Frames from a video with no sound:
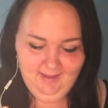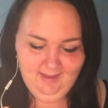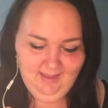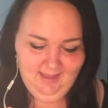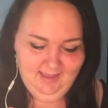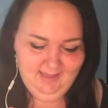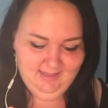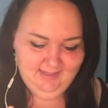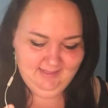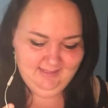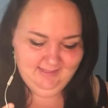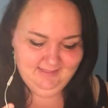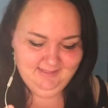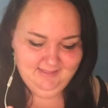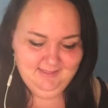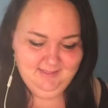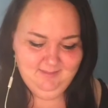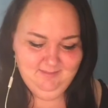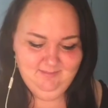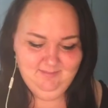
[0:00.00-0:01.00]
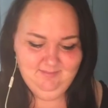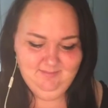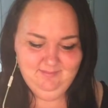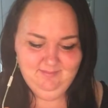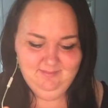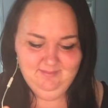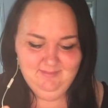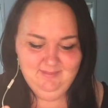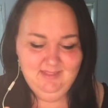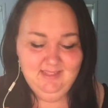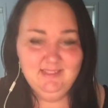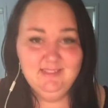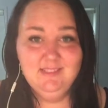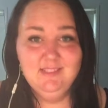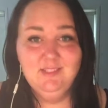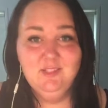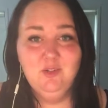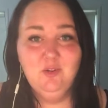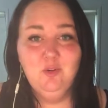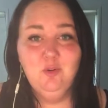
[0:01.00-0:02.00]
And it's
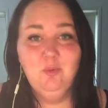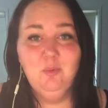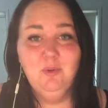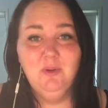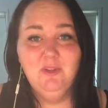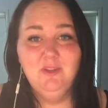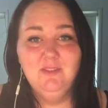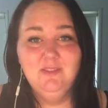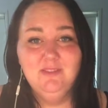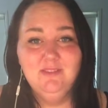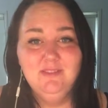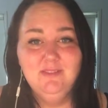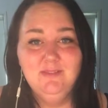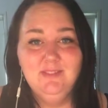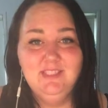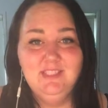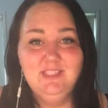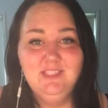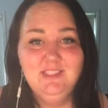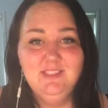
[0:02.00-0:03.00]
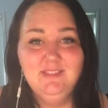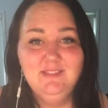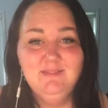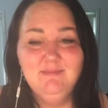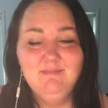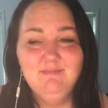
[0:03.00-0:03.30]
just hormones, which